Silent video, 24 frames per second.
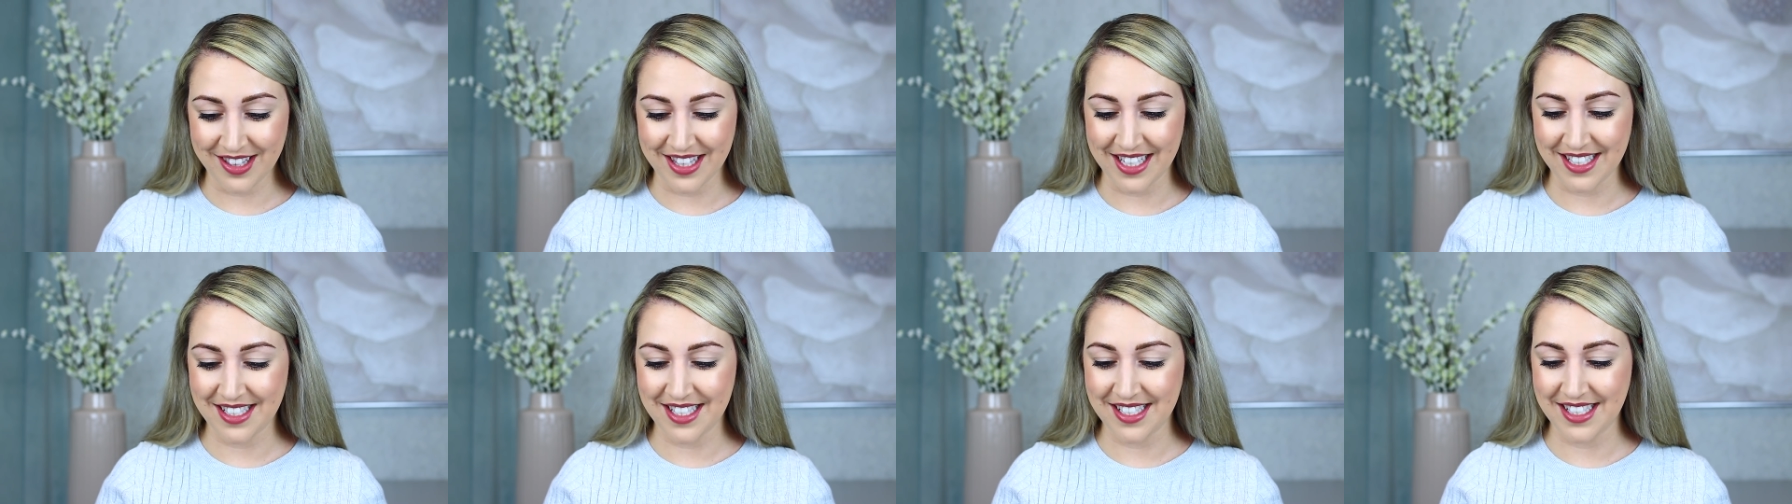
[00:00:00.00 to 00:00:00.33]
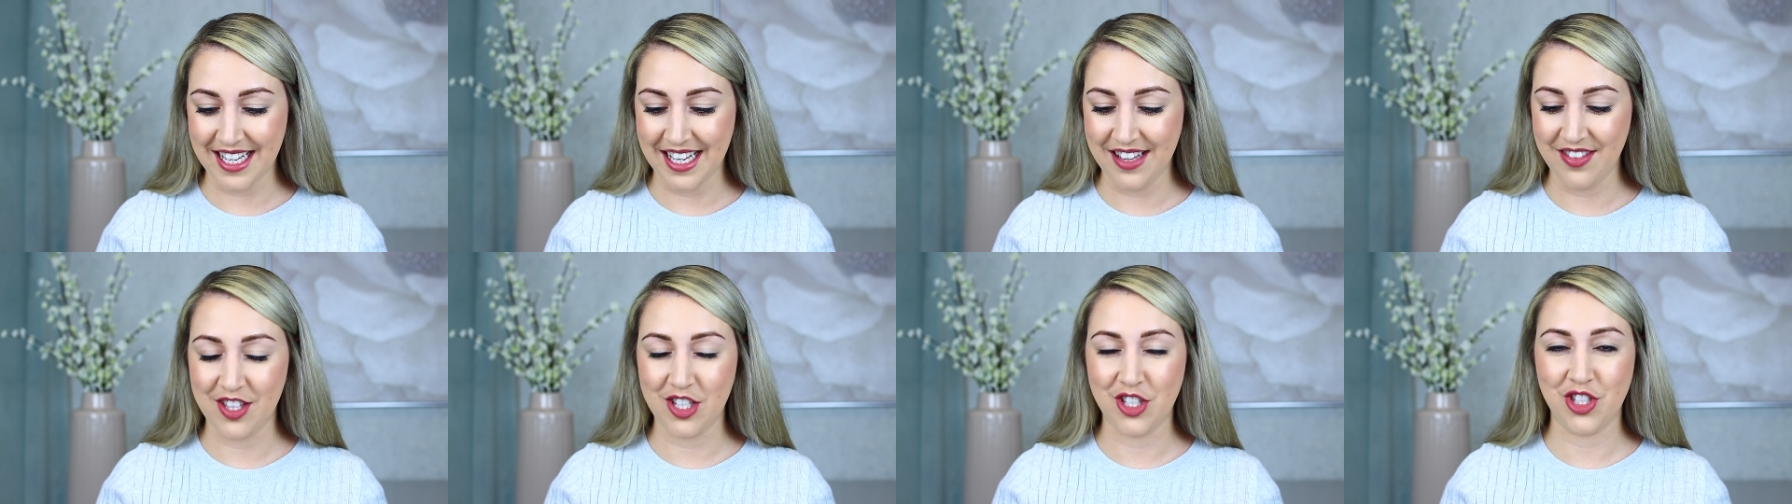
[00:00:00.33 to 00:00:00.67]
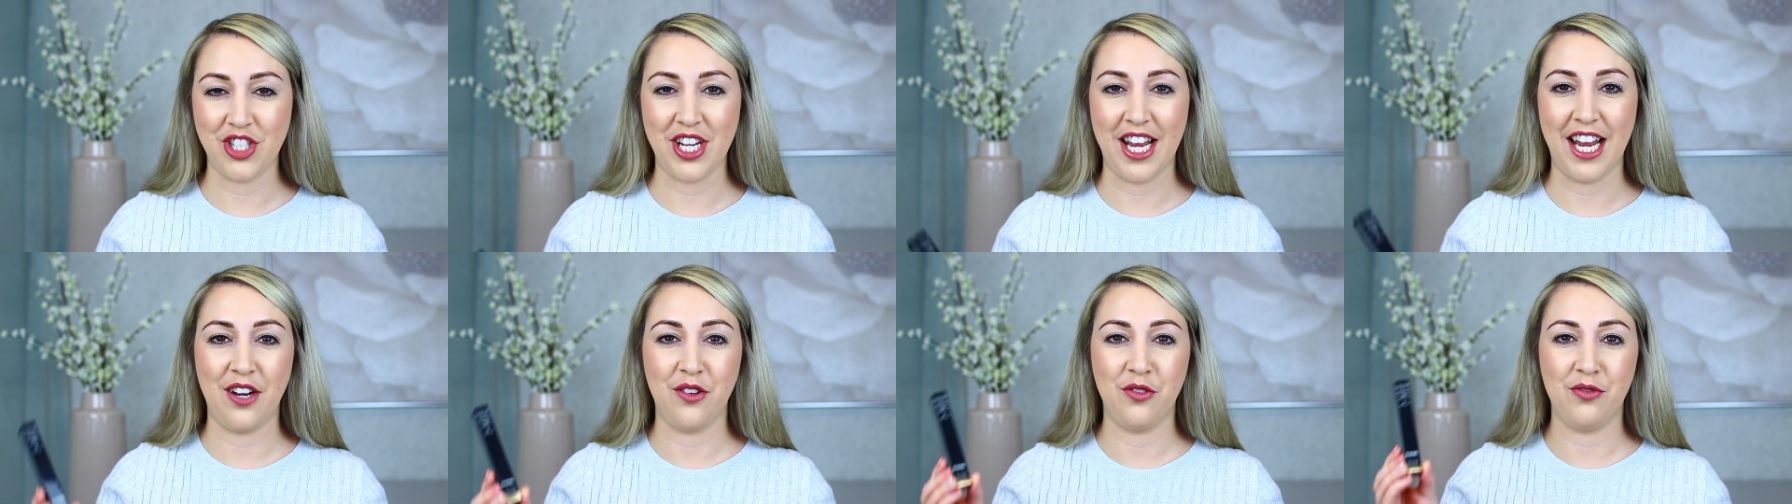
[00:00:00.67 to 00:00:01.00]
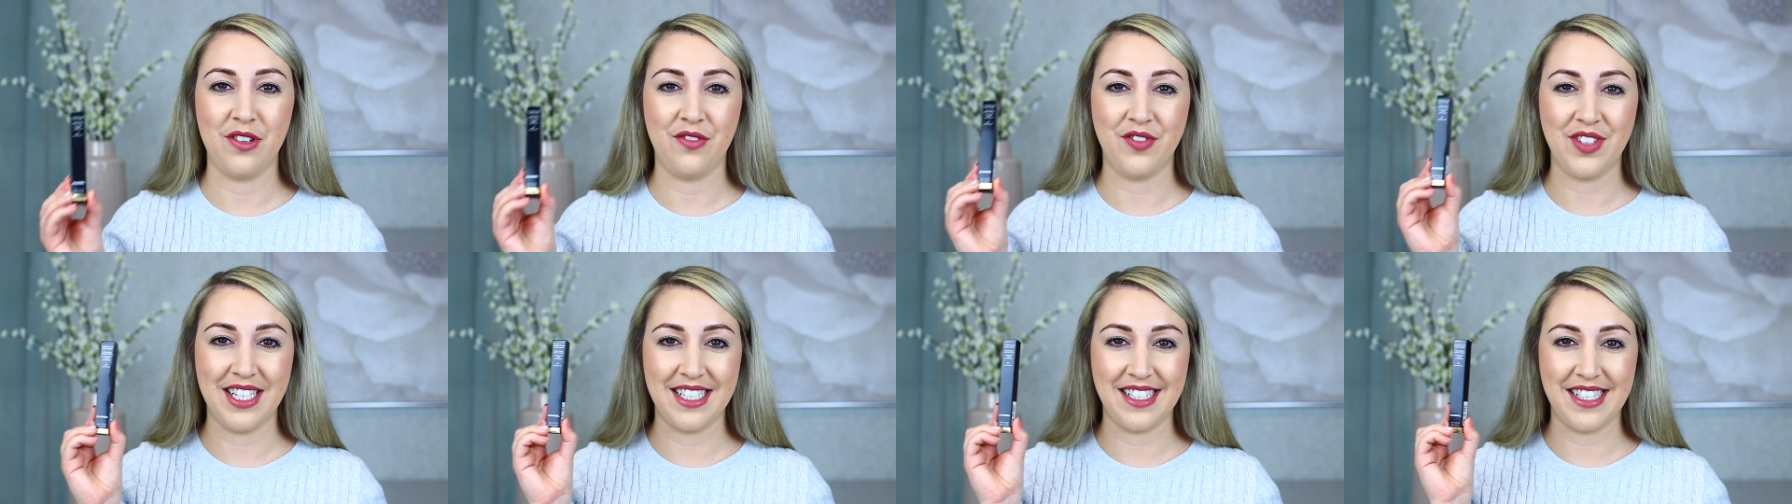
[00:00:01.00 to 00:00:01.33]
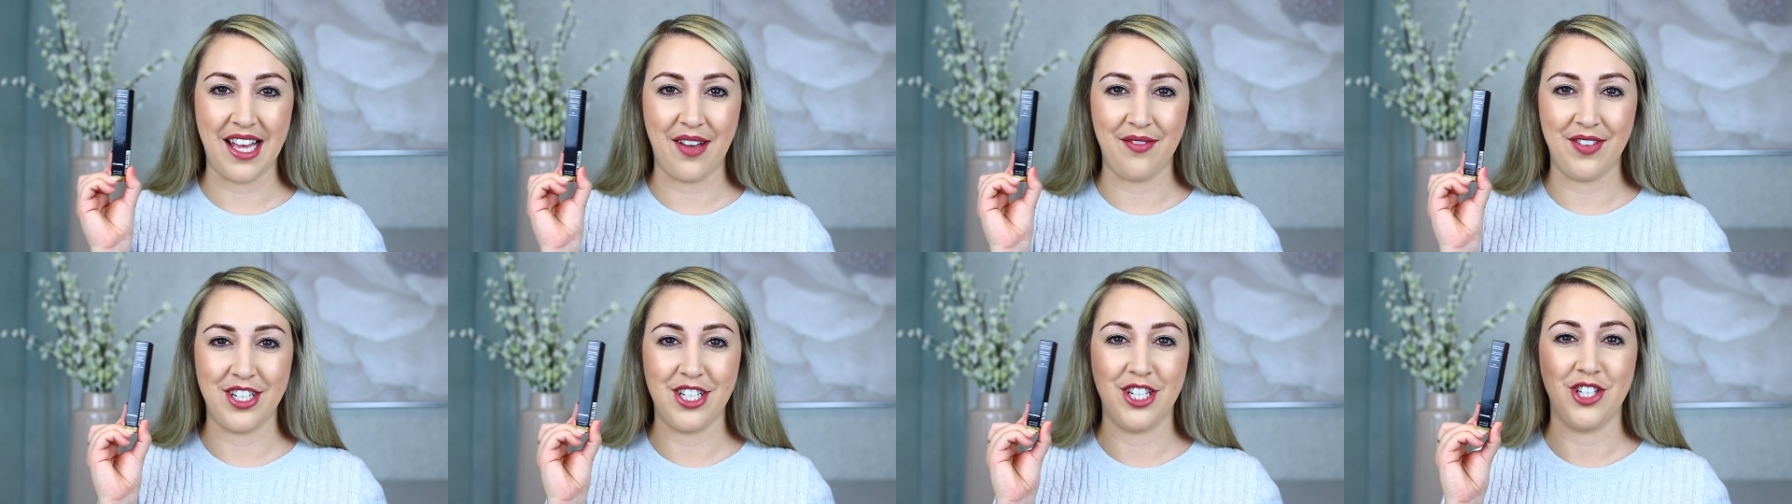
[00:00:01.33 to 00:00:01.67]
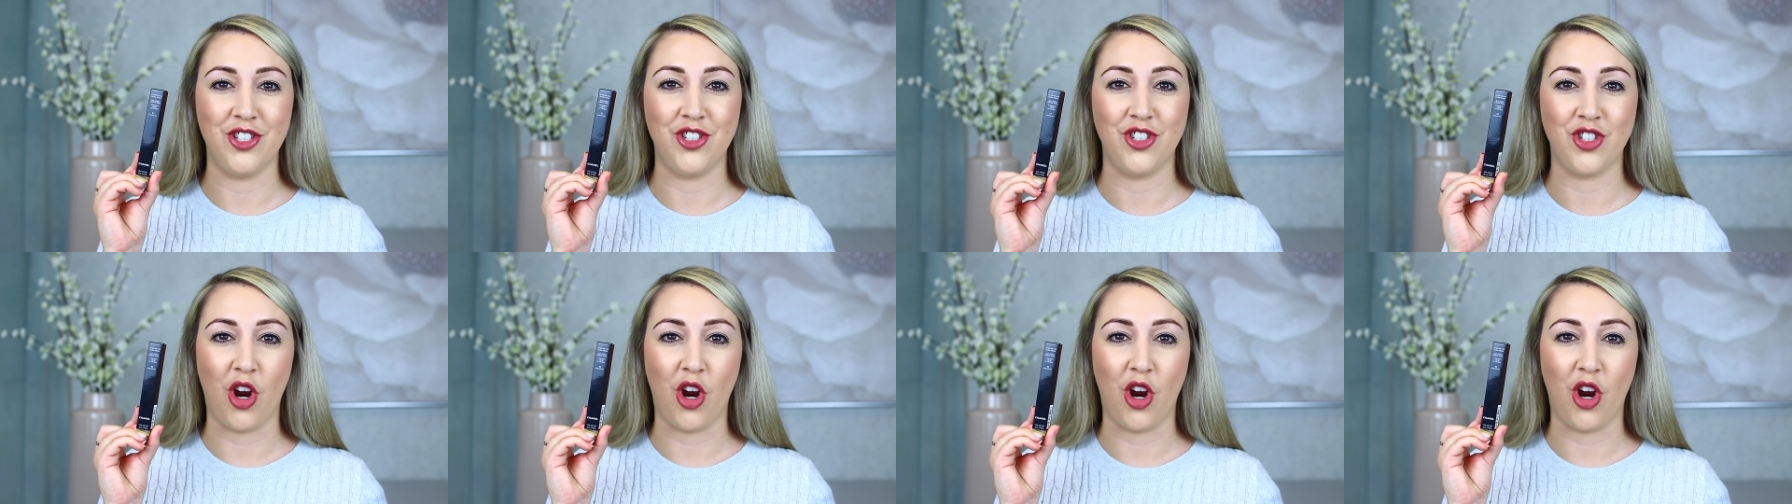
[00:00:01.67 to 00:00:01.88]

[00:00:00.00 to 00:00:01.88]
This is in the shade fifty-seven